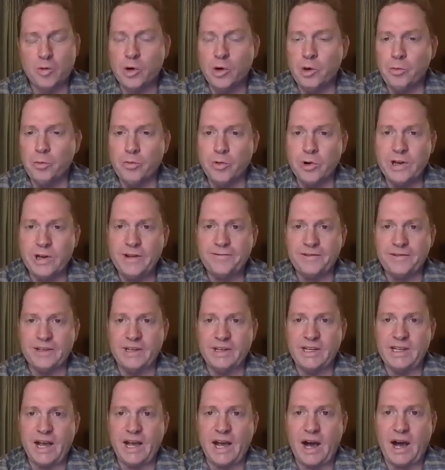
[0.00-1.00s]
Real
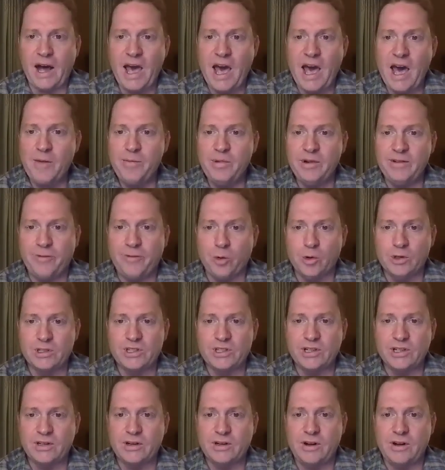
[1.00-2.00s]
briefly, I have been
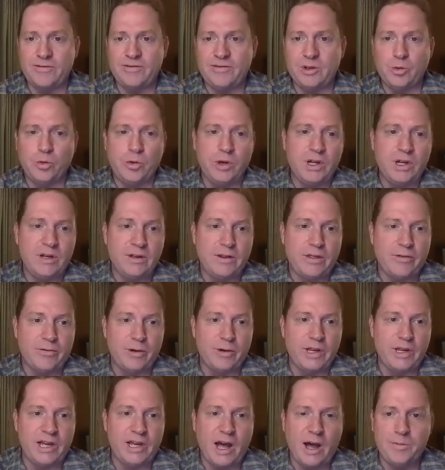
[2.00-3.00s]
fortunate enough to win
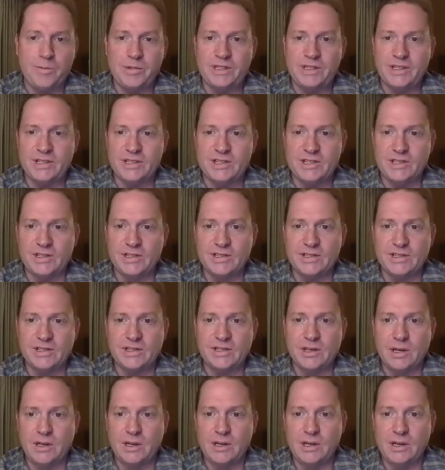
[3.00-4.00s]
3
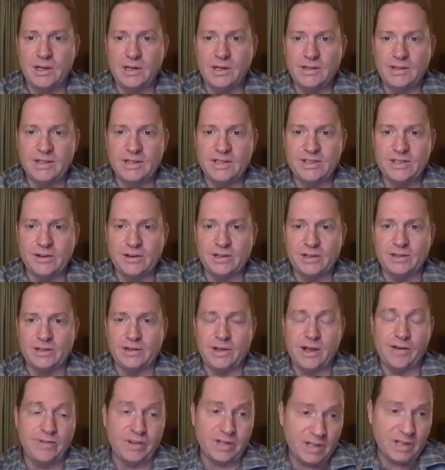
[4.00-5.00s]
competitions,
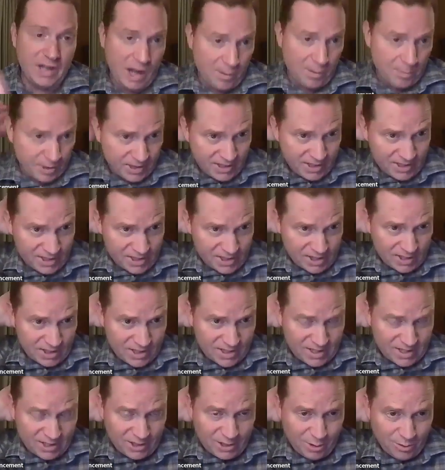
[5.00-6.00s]
District 11
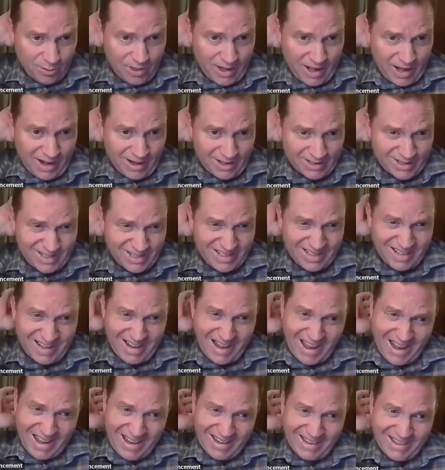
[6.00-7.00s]
competitions in
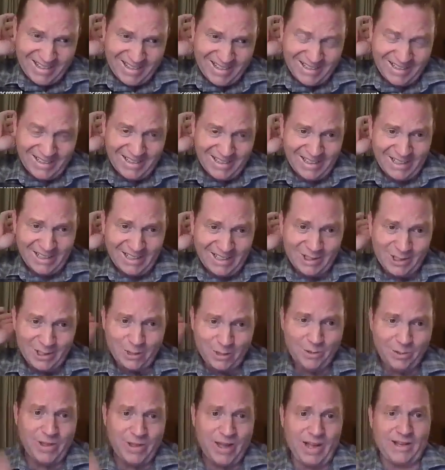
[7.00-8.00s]
2008,
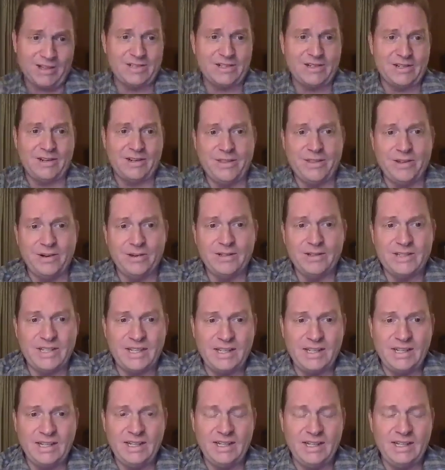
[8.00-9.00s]

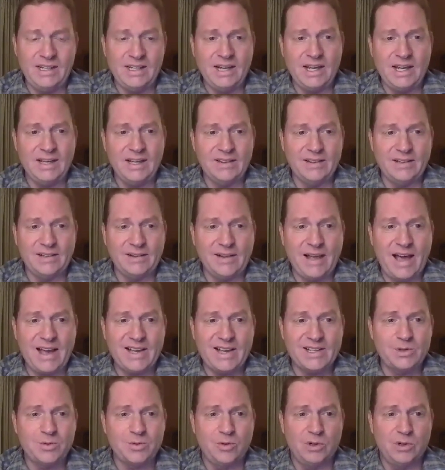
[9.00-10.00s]
2013, and the
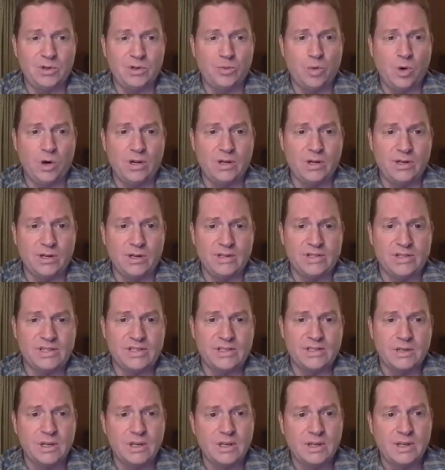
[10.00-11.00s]
last one
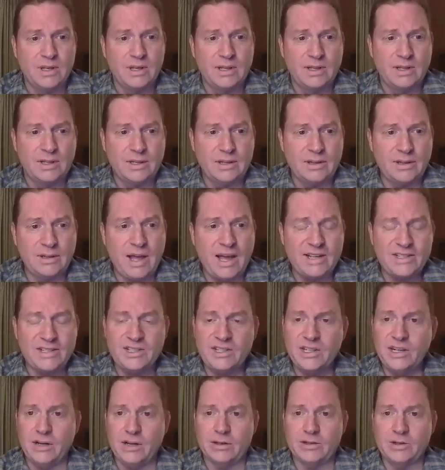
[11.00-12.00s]
was
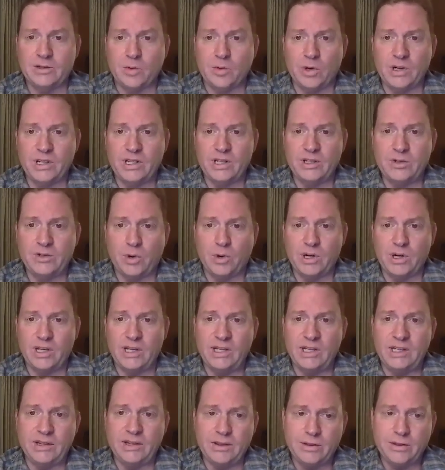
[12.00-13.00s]
last year,
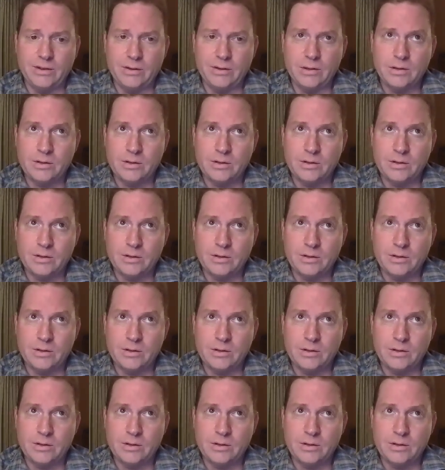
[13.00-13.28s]
2022